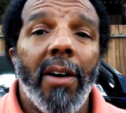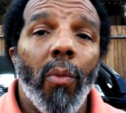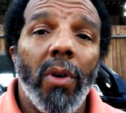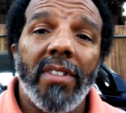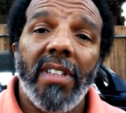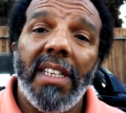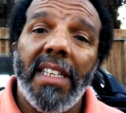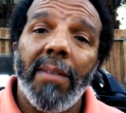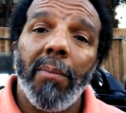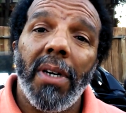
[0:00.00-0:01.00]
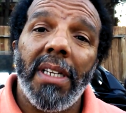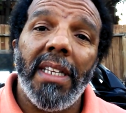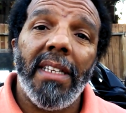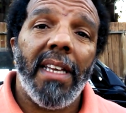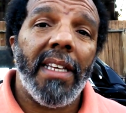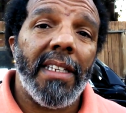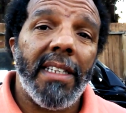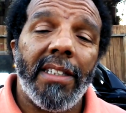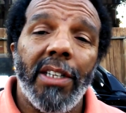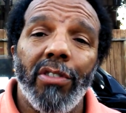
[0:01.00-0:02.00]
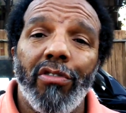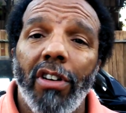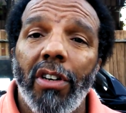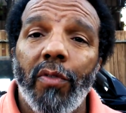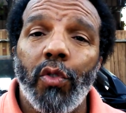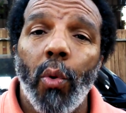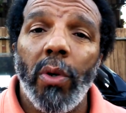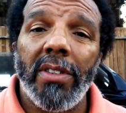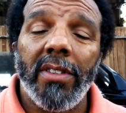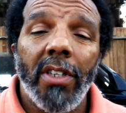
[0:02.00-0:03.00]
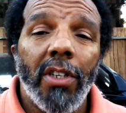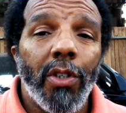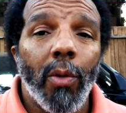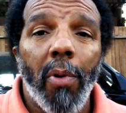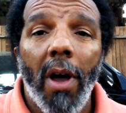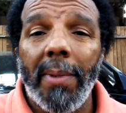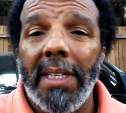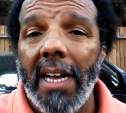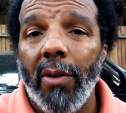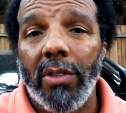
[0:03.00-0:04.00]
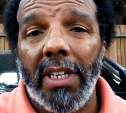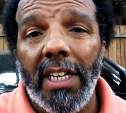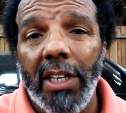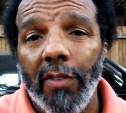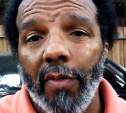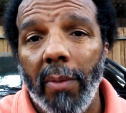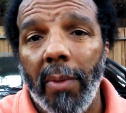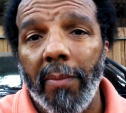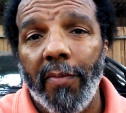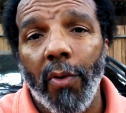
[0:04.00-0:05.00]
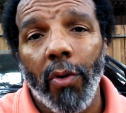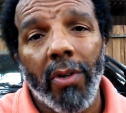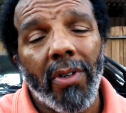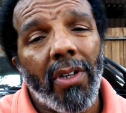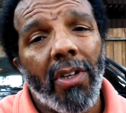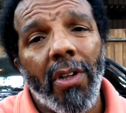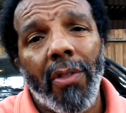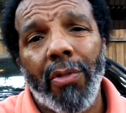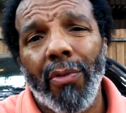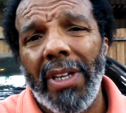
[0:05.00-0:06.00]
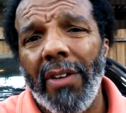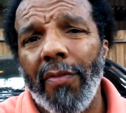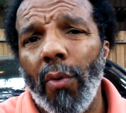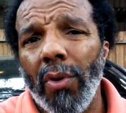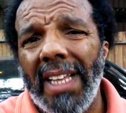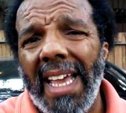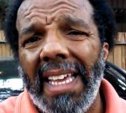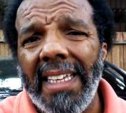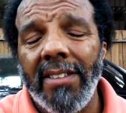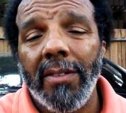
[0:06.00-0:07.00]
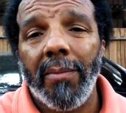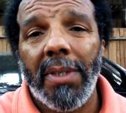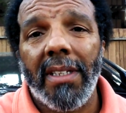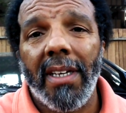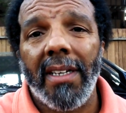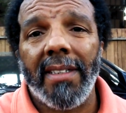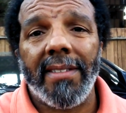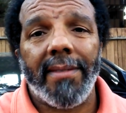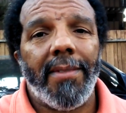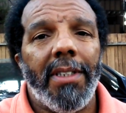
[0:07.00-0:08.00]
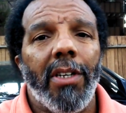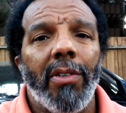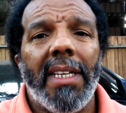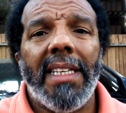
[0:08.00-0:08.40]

once they get money and get their drug of choice, you're probably not going to hear from them for 3 or 4 days because, you know, they